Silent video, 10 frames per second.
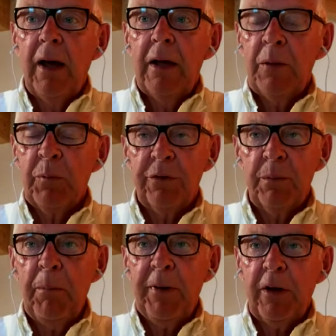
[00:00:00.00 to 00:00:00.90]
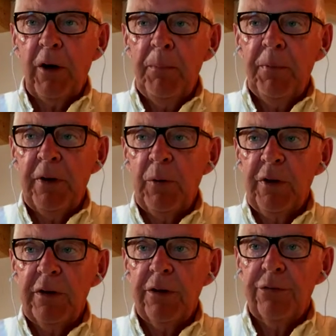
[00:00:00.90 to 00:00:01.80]
It was a public company
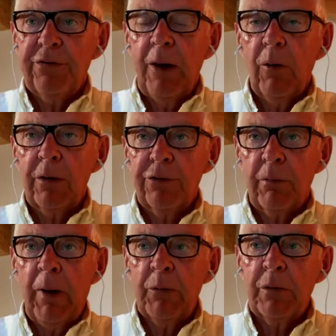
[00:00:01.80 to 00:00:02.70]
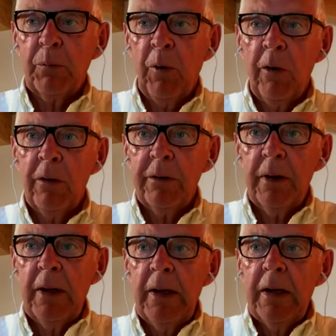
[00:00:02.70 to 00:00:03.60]
with shareholders around the world.
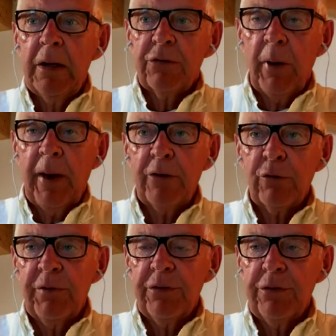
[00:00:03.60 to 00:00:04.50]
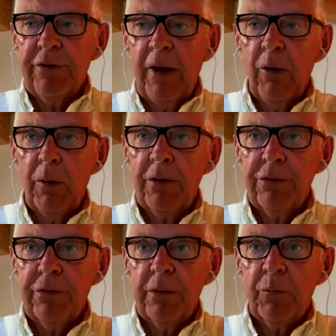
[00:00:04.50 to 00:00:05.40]
So I had to visit
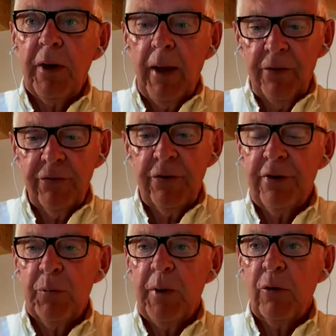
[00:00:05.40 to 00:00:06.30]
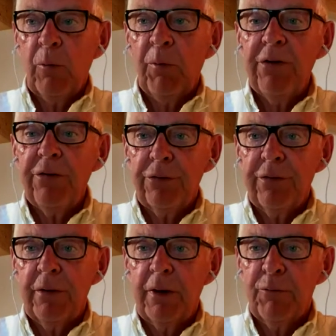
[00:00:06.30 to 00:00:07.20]
shareholders. As I said, we had
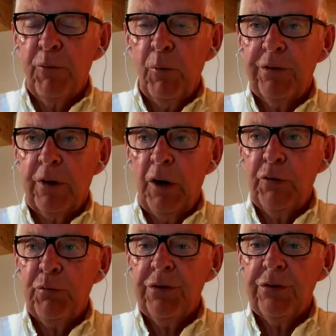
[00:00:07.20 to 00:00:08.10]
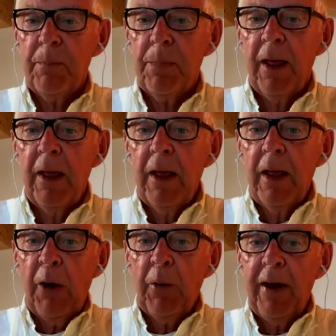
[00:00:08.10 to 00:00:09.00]
operations in 40 countries.
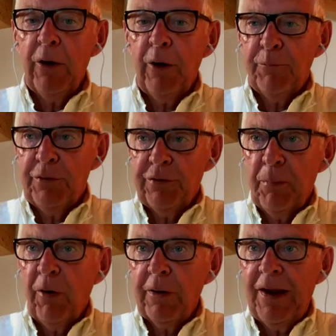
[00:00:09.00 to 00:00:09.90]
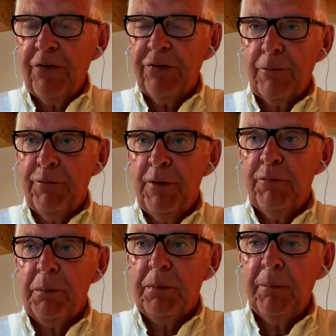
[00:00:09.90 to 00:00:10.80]
Our head office employed less than
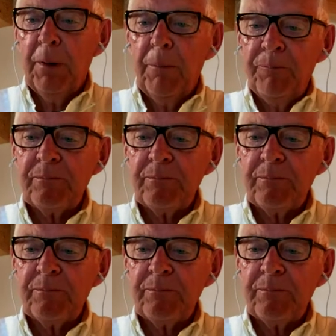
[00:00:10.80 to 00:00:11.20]
50 people.